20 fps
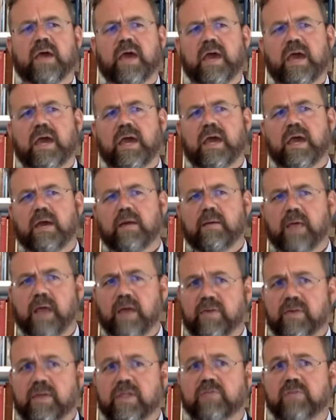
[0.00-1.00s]
Uh, I mean, I
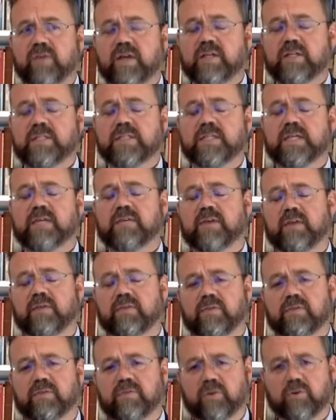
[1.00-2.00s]
think it's fair to say that
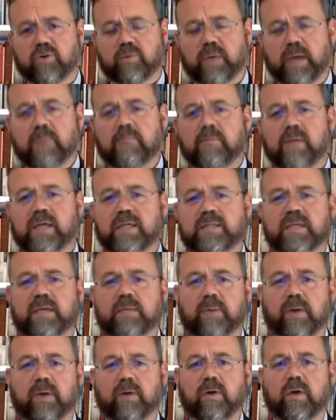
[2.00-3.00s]
the, the group I'm writing
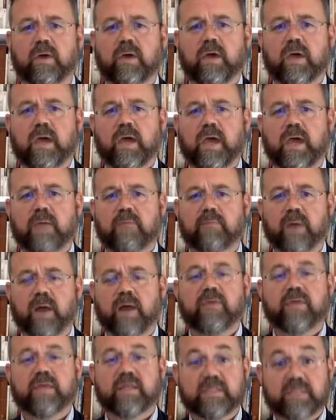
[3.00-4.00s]
about um,
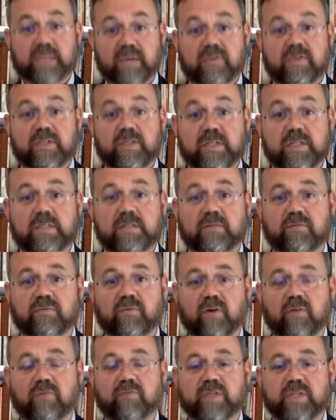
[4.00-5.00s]
are the antithesis of,
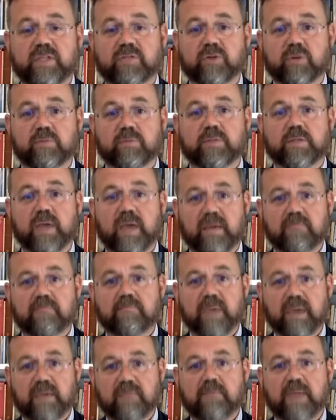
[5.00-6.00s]
of these groups in,
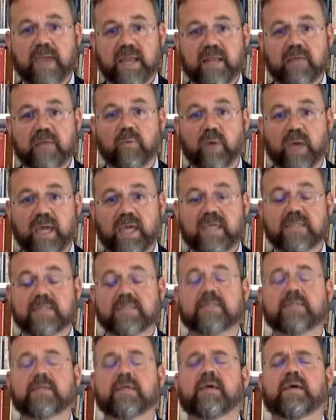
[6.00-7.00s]
in many
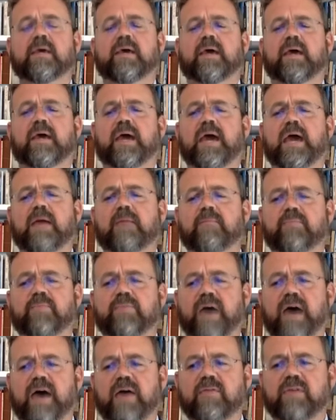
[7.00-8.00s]
ways. Um,
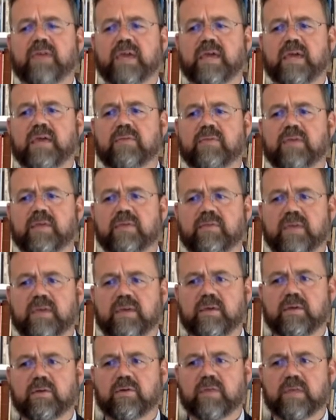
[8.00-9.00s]
that they, they, they,
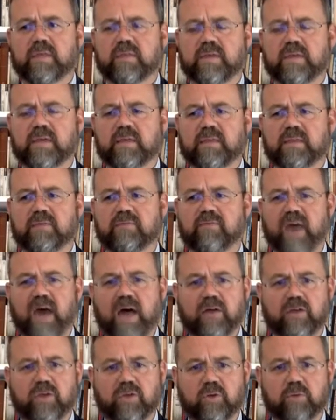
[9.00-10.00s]
you know, they, they, they,
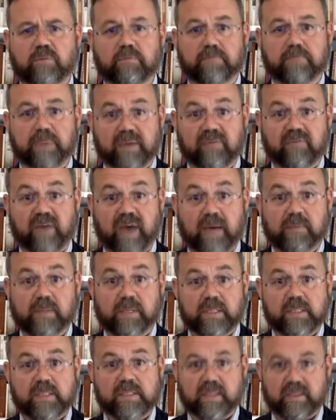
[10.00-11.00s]
value big
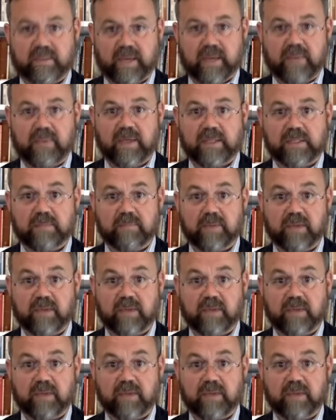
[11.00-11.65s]
families. That that's a